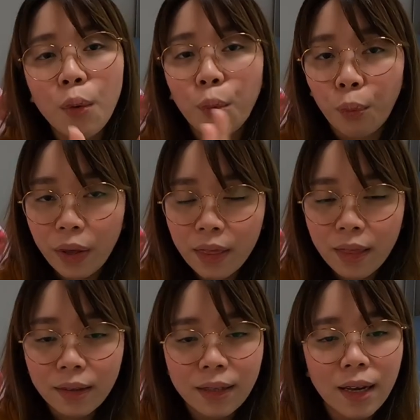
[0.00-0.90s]

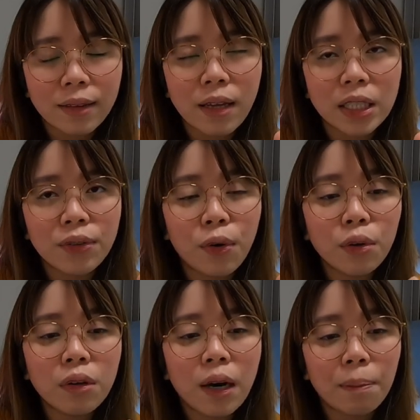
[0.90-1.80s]
with the attached
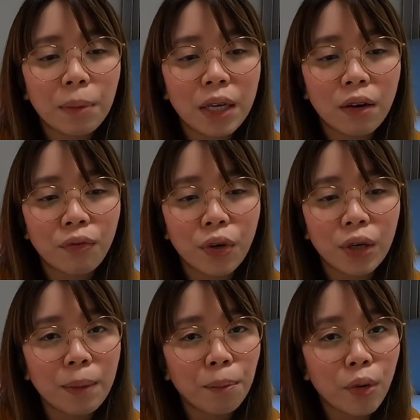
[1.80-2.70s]
photocopy of your
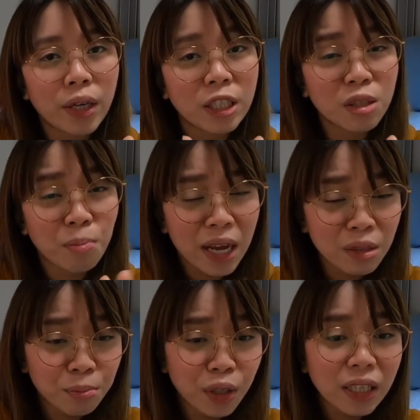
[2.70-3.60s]
employer's
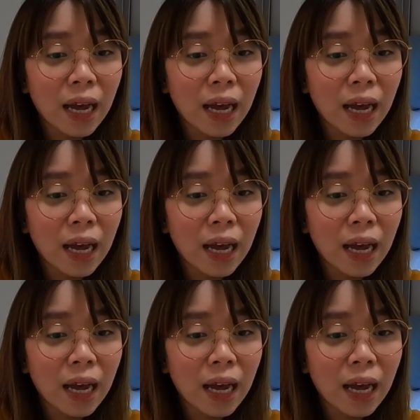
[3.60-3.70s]
passport,